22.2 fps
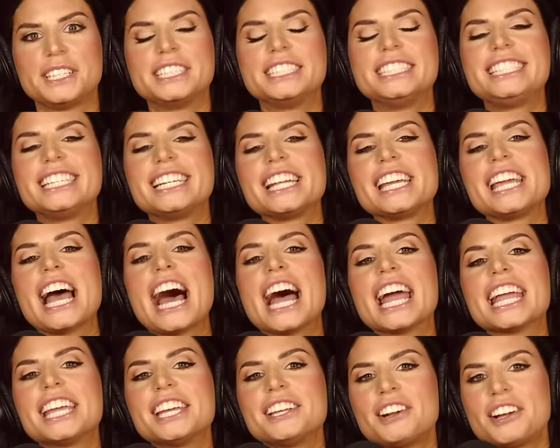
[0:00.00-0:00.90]
Jenny,
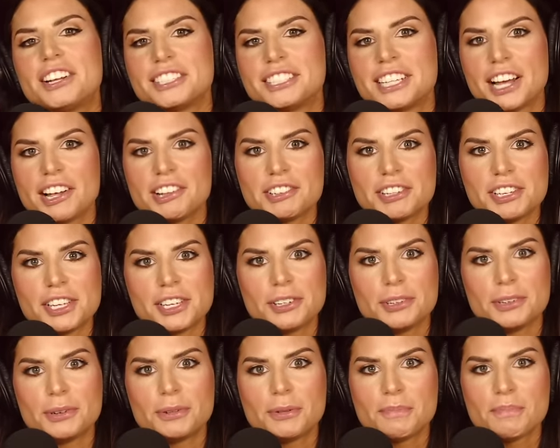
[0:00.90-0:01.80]
I cannot tell
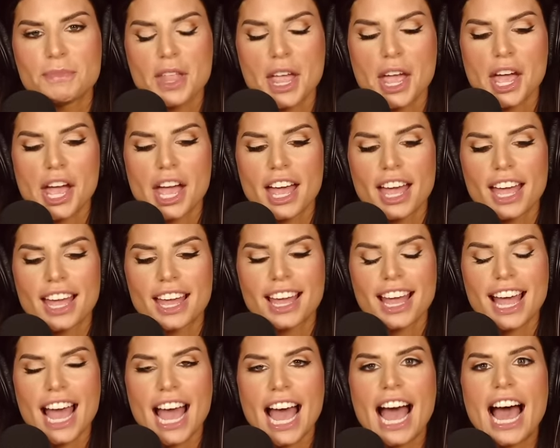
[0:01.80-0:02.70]
you
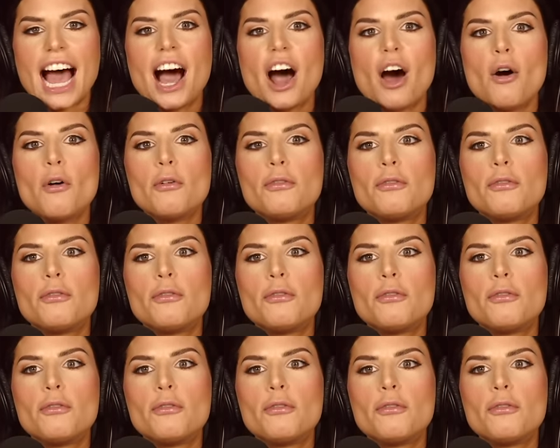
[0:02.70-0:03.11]
how